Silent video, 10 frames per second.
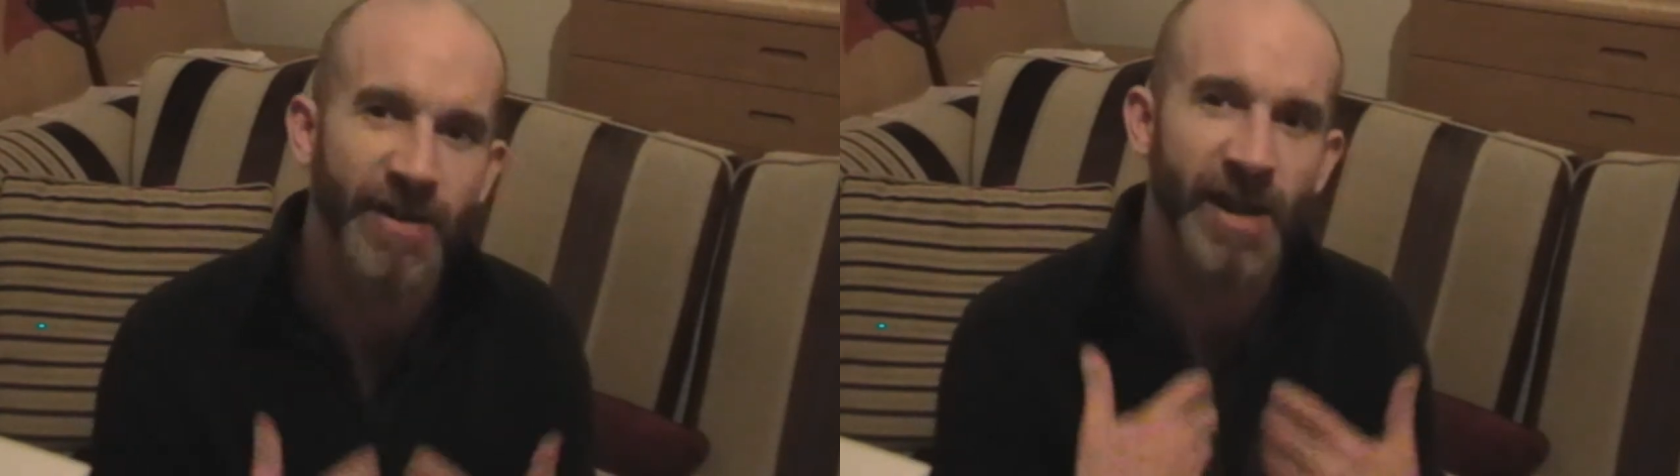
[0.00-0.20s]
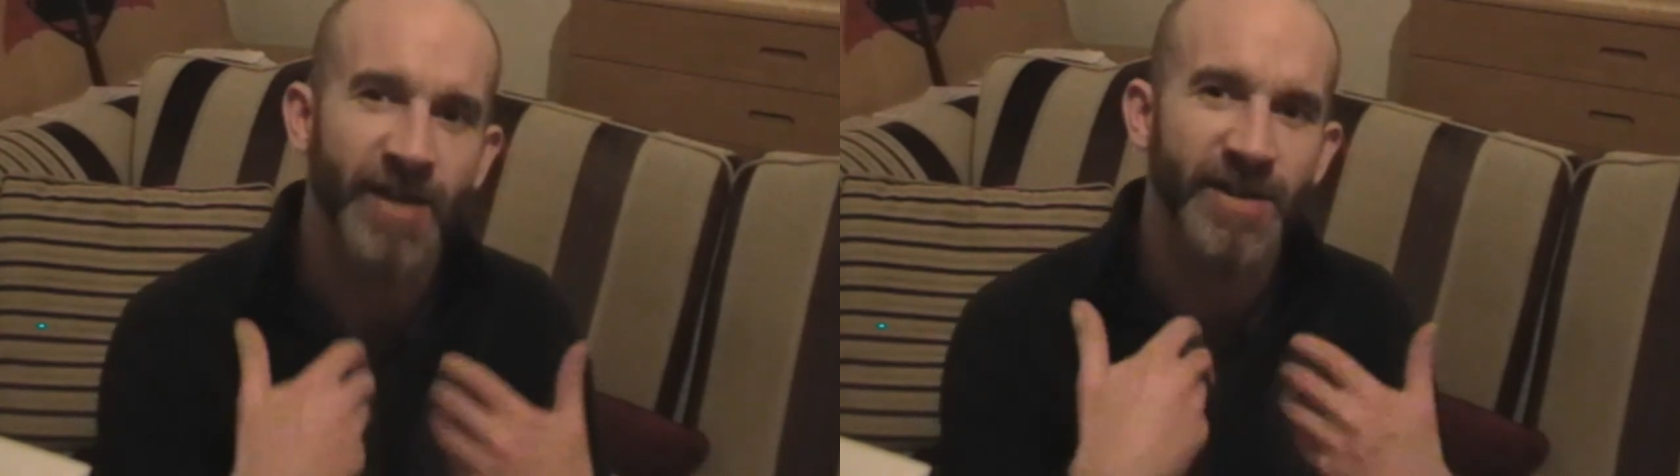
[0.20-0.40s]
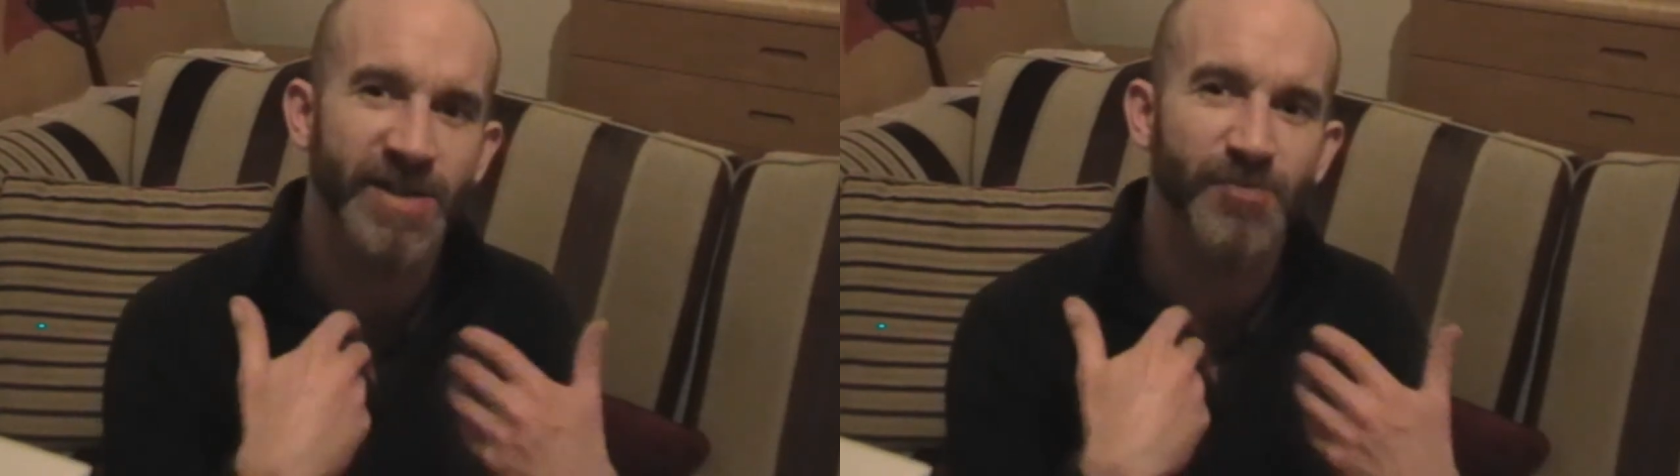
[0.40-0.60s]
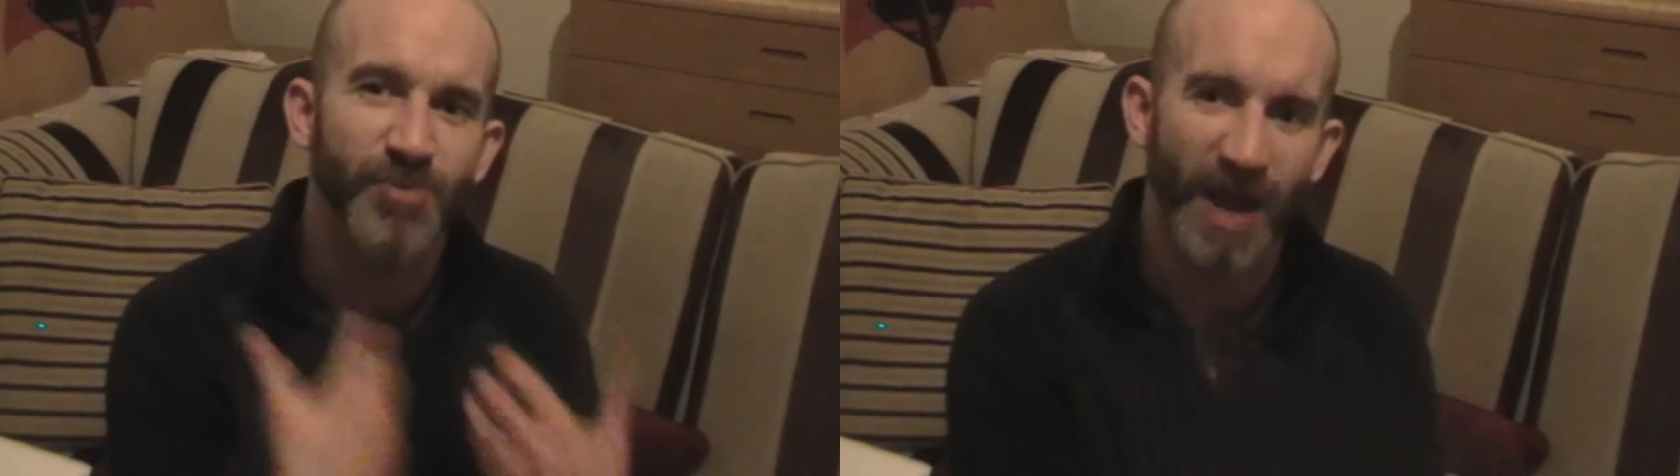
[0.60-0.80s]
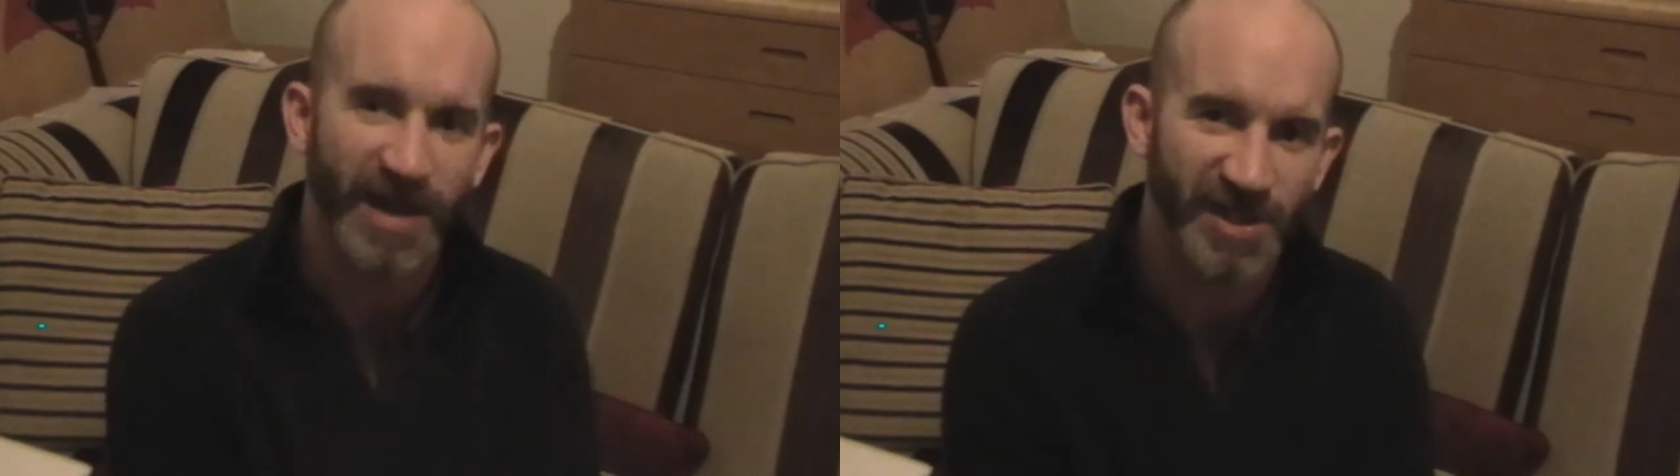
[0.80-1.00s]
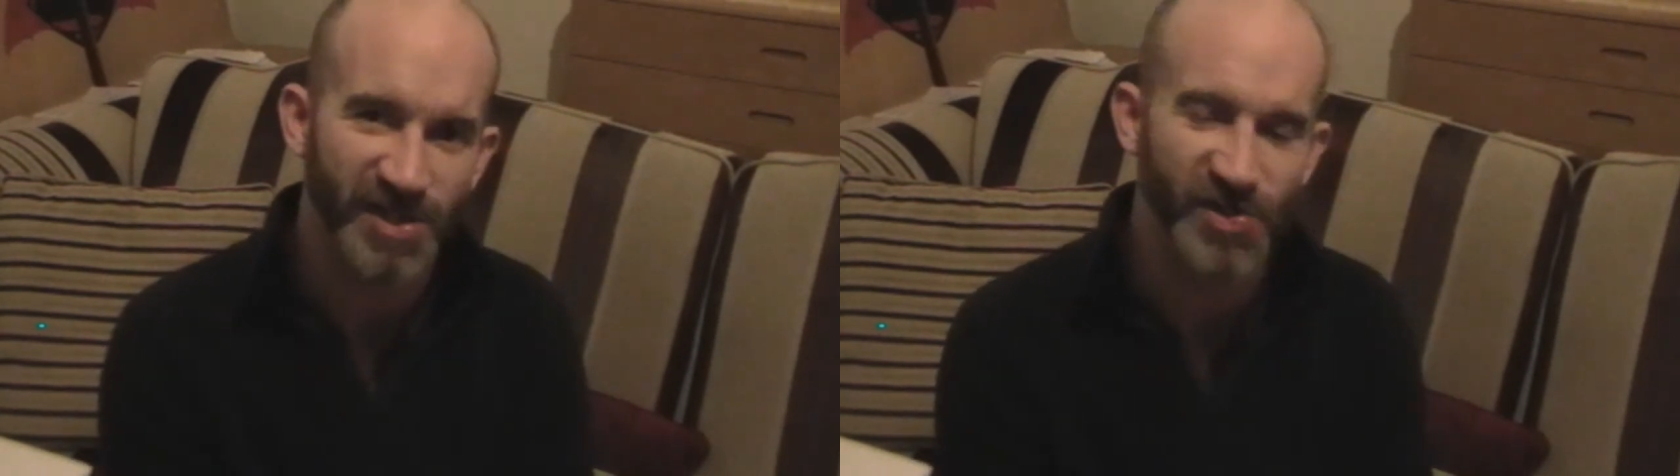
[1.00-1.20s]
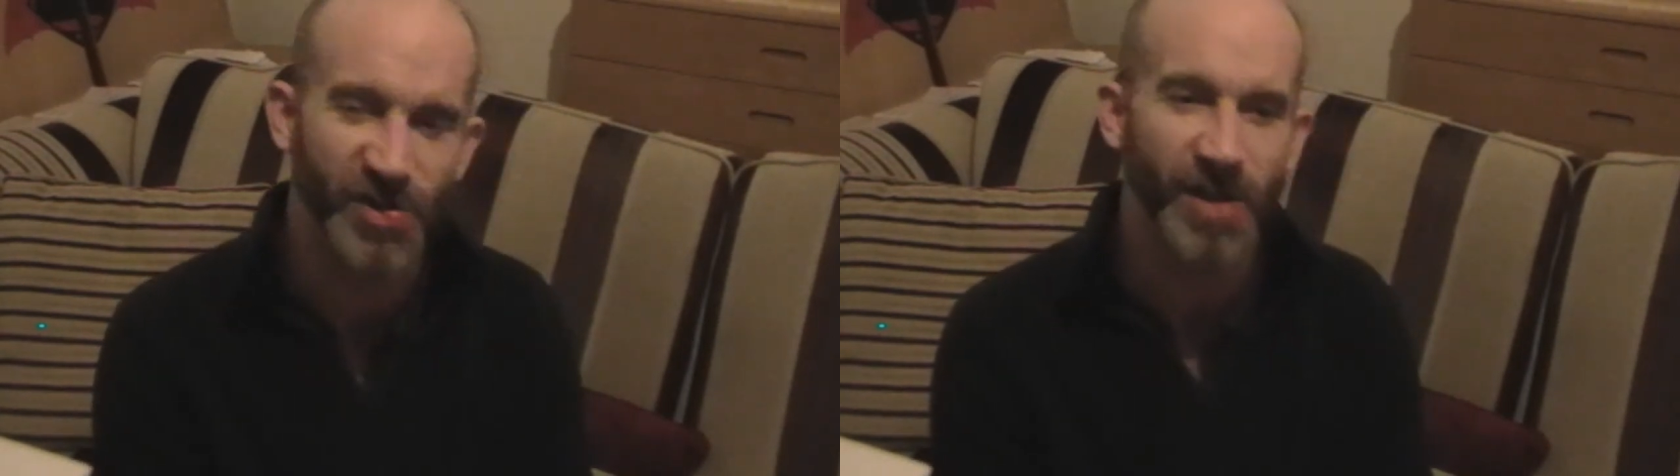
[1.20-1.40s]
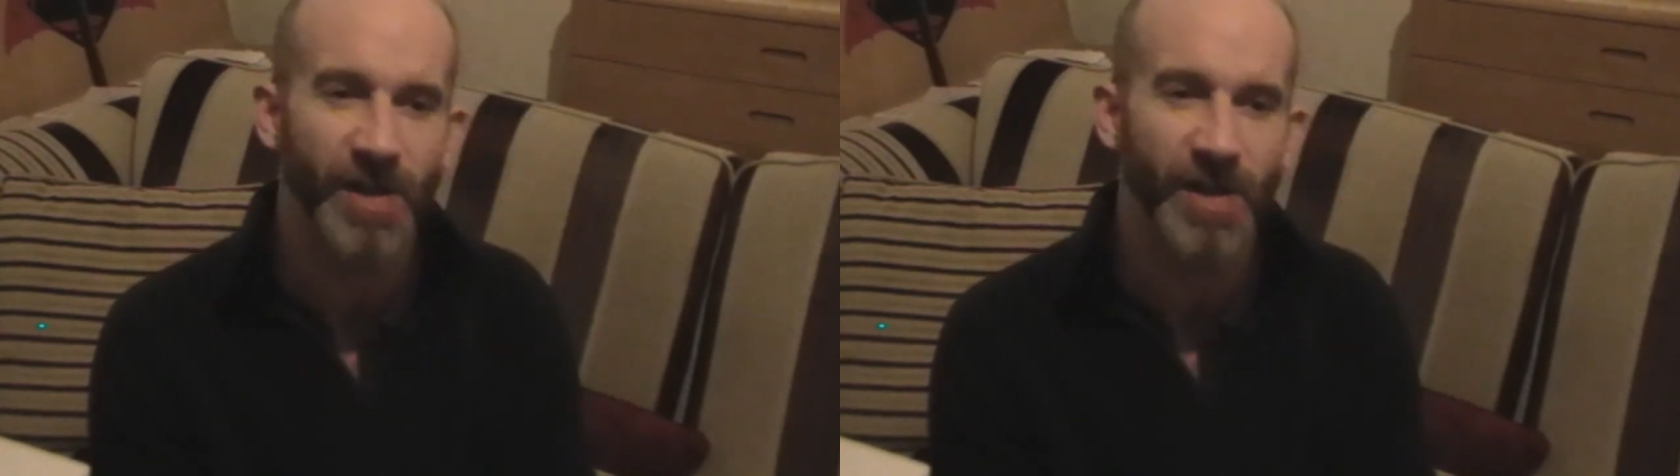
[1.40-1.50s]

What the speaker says: and he's practiced